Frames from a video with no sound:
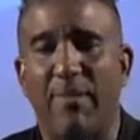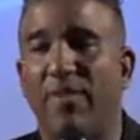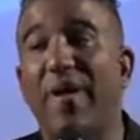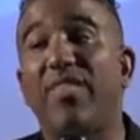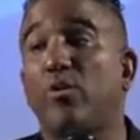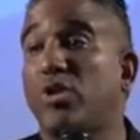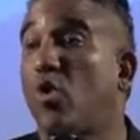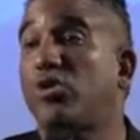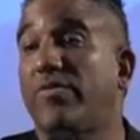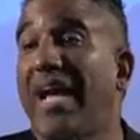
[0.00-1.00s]
my father was the
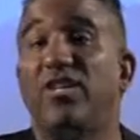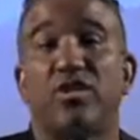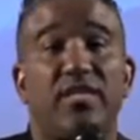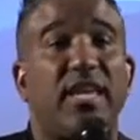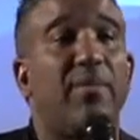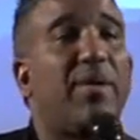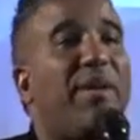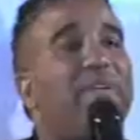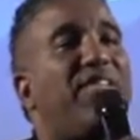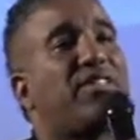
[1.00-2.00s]
coach of the Andrews team, and
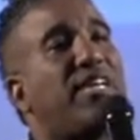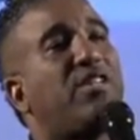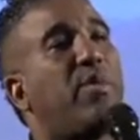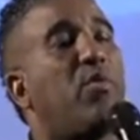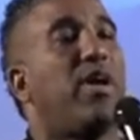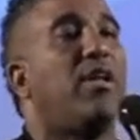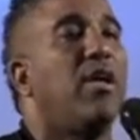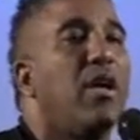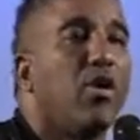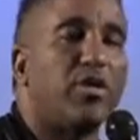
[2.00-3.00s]
my father said to me, well,
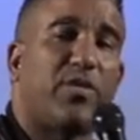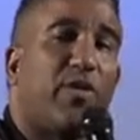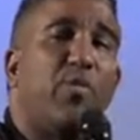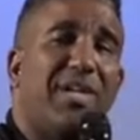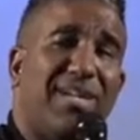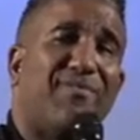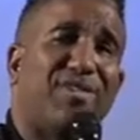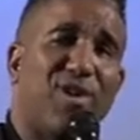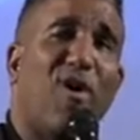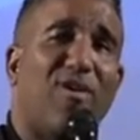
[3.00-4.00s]
Christopher, we need to have a
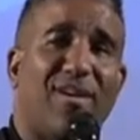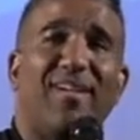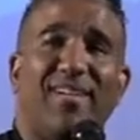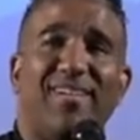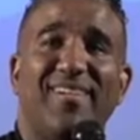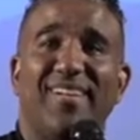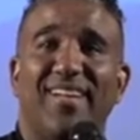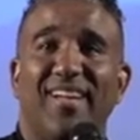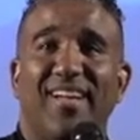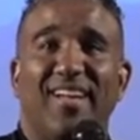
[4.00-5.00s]
talk,
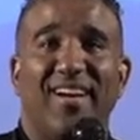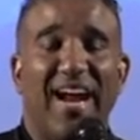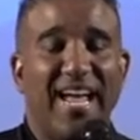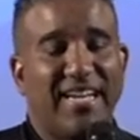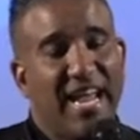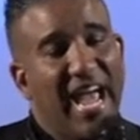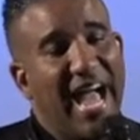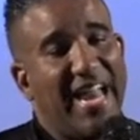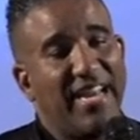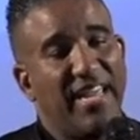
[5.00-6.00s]
right?
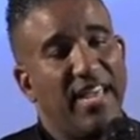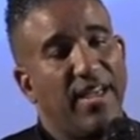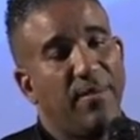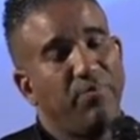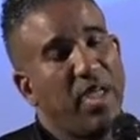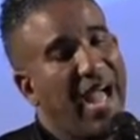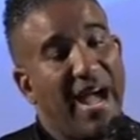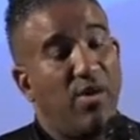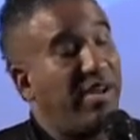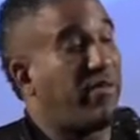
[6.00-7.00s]
And
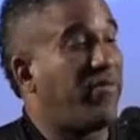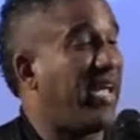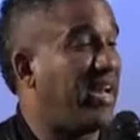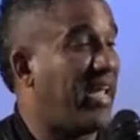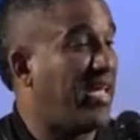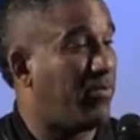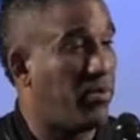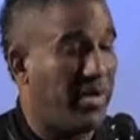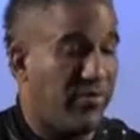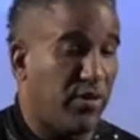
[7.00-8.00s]
I'll never forget the day, he put
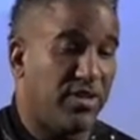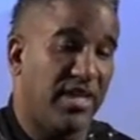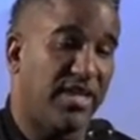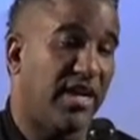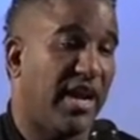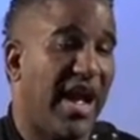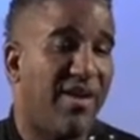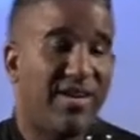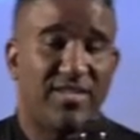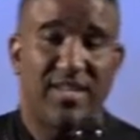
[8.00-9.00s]
me in the front seat of the
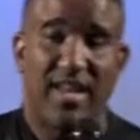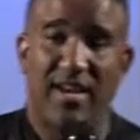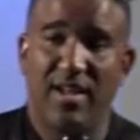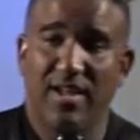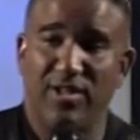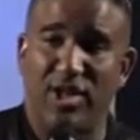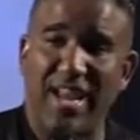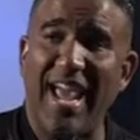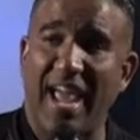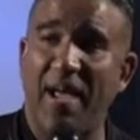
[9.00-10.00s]
car and said,
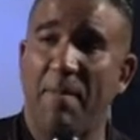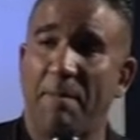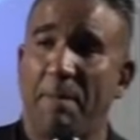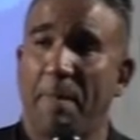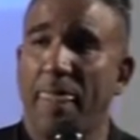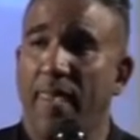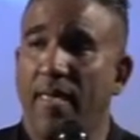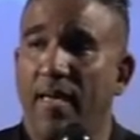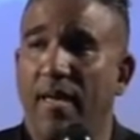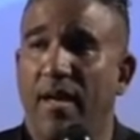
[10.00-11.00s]
today,
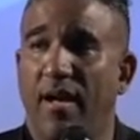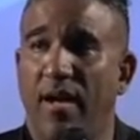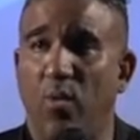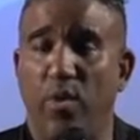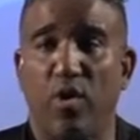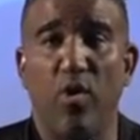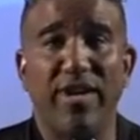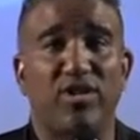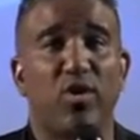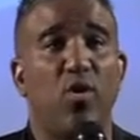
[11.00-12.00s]
we're
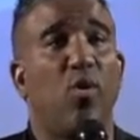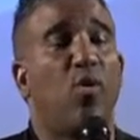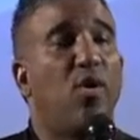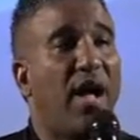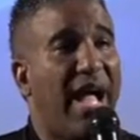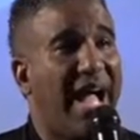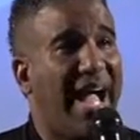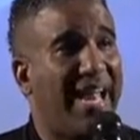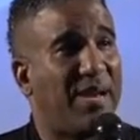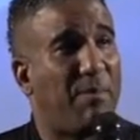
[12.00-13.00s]
going to go
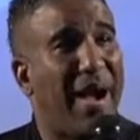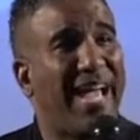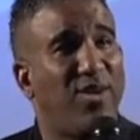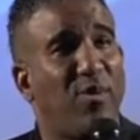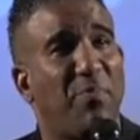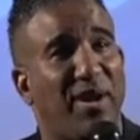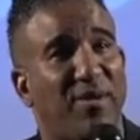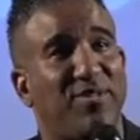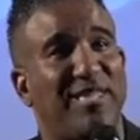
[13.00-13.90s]
and buy you a pair of